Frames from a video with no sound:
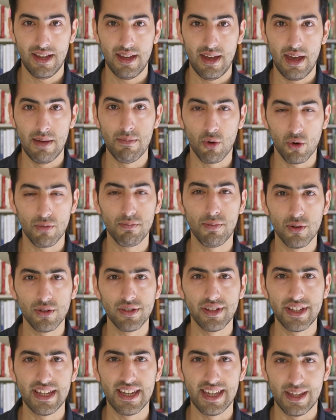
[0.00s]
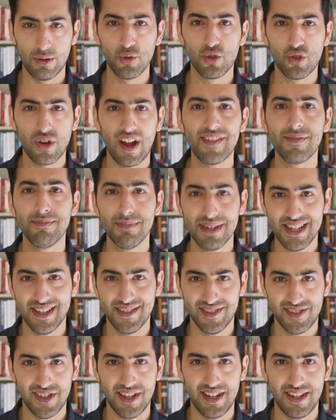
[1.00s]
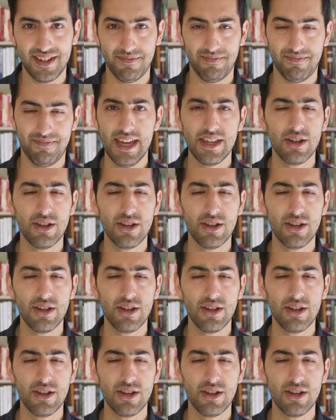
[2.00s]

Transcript: And more importantly, it will drive me insane.